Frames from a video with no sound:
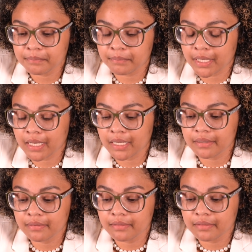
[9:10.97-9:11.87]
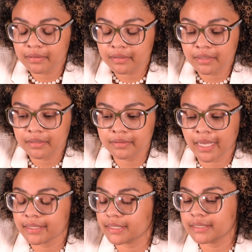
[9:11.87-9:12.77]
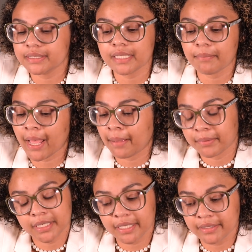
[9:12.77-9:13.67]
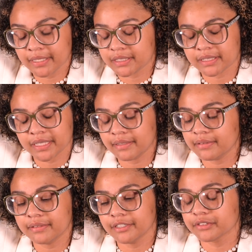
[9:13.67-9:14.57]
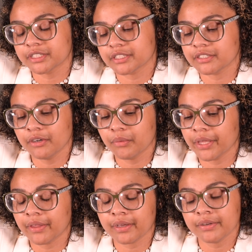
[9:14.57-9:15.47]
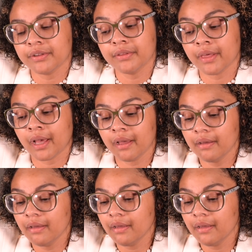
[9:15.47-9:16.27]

But that didn't end up happening. There was just no way they could do that.